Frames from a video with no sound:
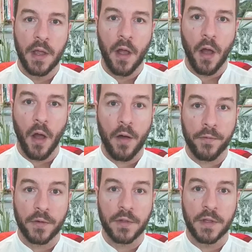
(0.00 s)

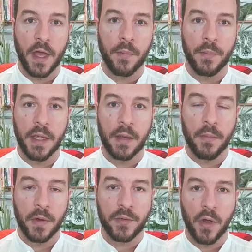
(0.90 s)
offered to them in
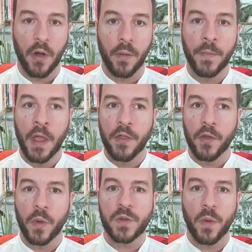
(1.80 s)
Montreal.
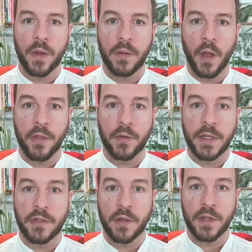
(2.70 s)
There was one other
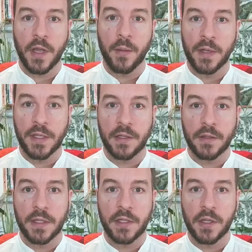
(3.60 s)
teacher at the time, and he's still
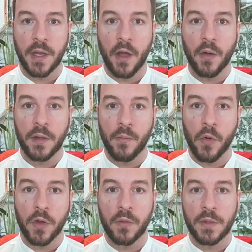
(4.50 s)
teaching now,
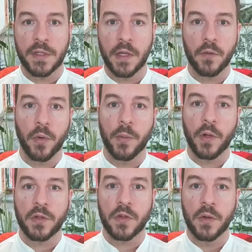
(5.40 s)
more human-centered
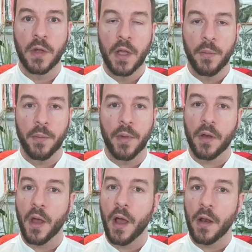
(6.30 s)
permaculture. But
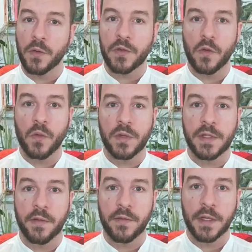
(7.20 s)
Bernard Alonso was
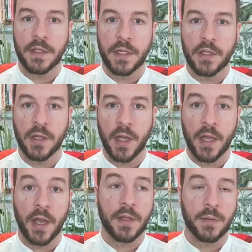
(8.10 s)
definitely teaching and
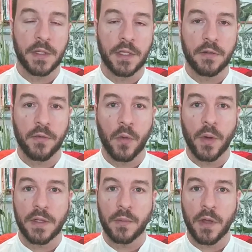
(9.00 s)
has been teaching for
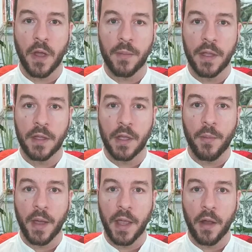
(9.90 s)
quite some time in the
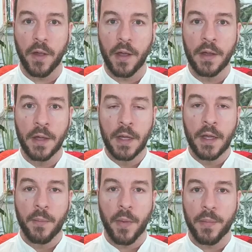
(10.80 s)
Quebec area.
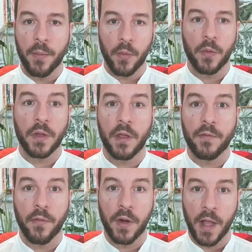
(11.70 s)
But people were looking
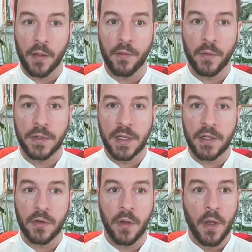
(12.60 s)
for an Anglophone
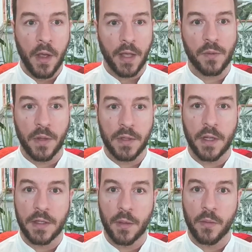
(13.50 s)
teacher, as well as
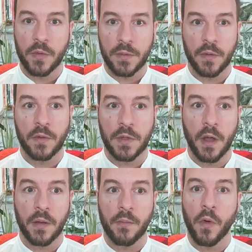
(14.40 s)
someone who's
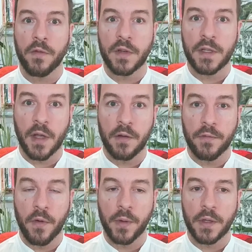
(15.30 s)
got more of a design
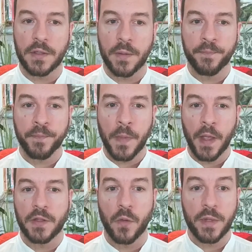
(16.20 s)
focus.
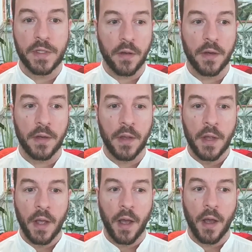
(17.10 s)
And so we started
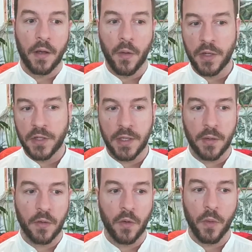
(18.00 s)

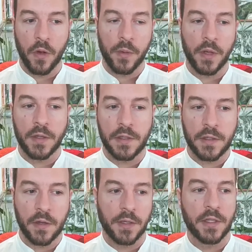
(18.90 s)
questioning, are we going to
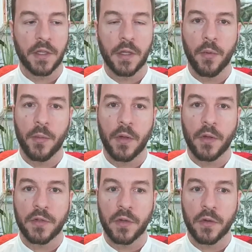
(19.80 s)
start teaching the
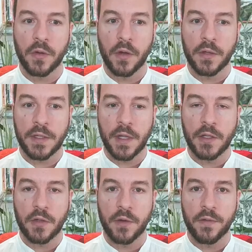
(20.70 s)
permaculture
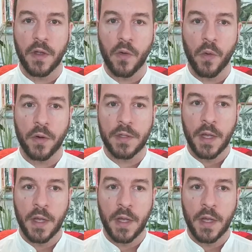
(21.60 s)
design certificate course?